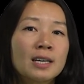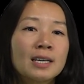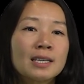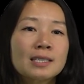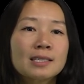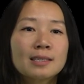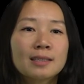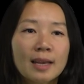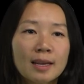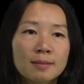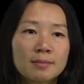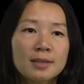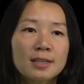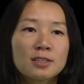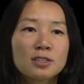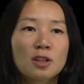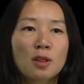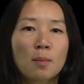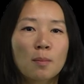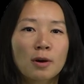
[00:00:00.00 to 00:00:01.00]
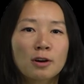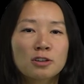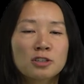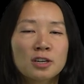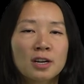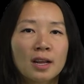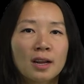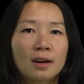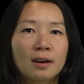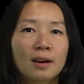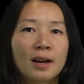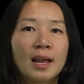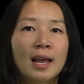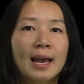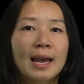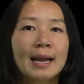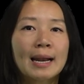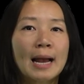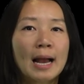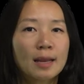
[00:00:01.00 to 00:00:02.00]
slammed into the Martian air
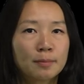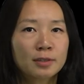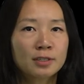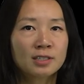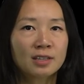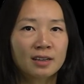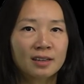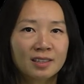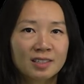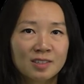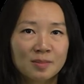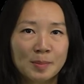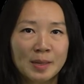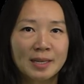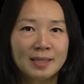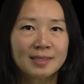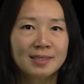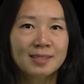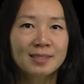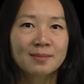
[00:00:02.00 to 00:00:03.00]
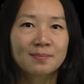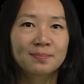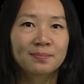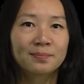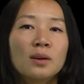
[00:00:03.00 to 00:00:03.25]
at hypersonic speeds.